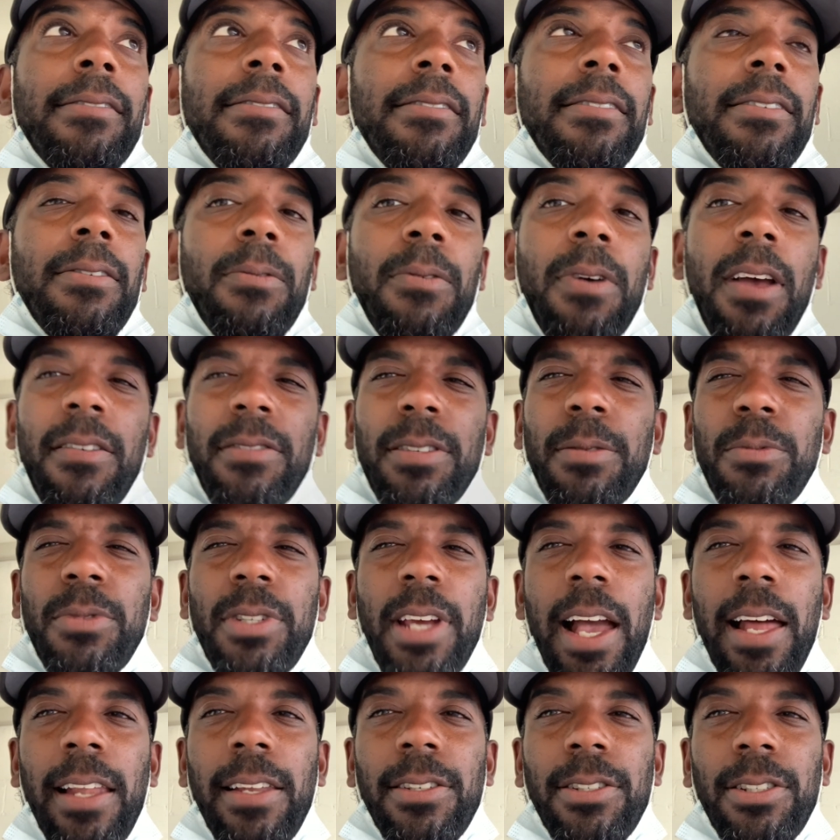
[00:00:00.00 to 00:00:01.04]
we'll have some
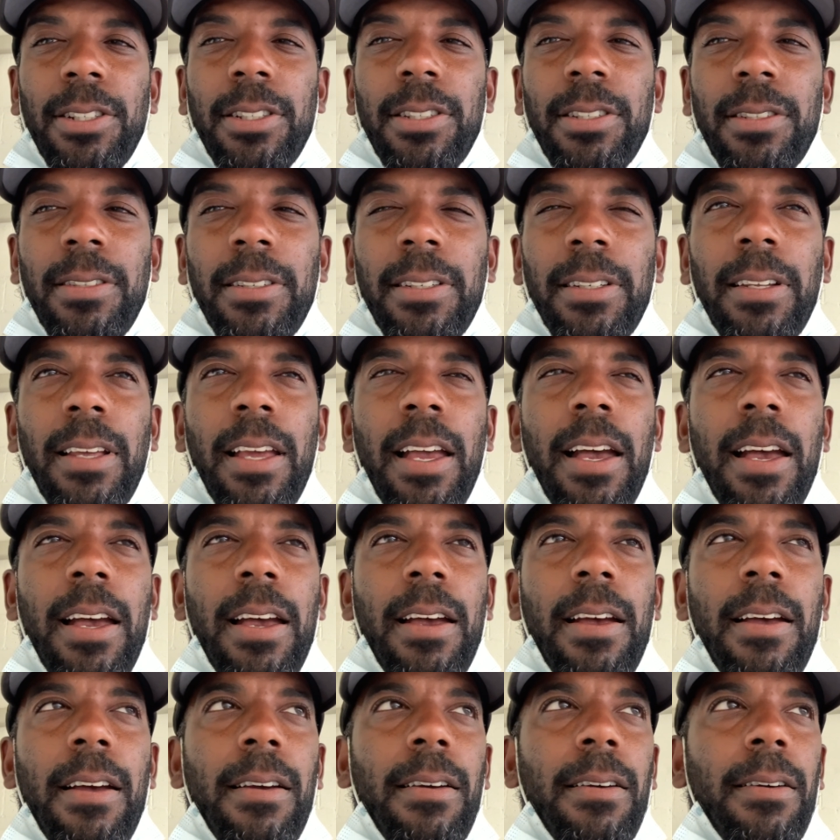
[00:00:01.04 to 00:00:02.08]
challenges
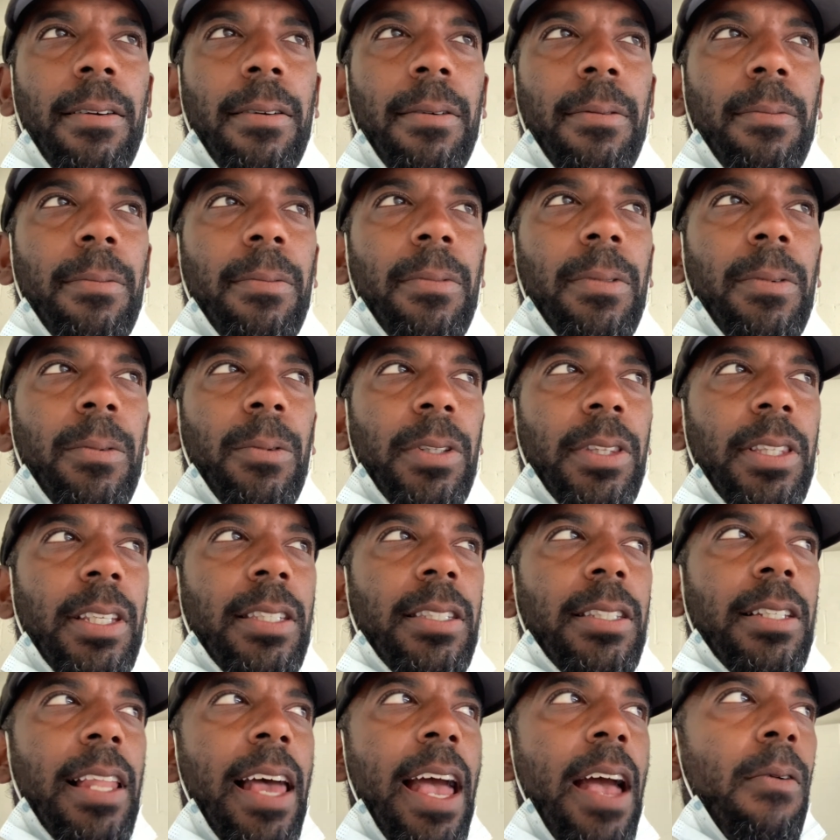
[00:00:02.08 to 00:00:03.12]
with the
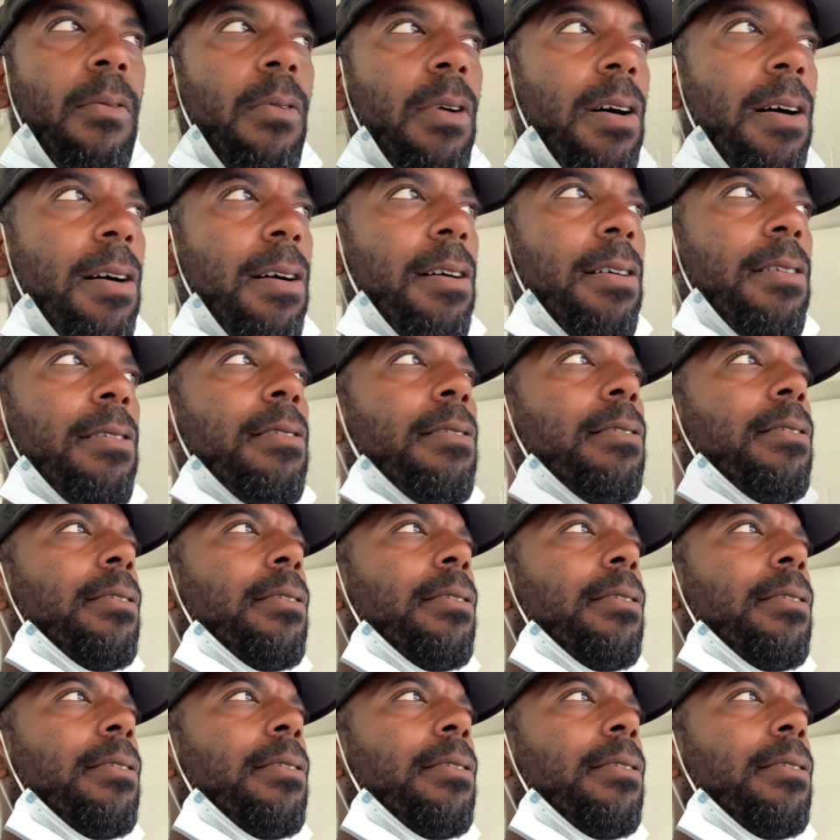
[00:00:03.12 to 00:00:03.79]
slat wall.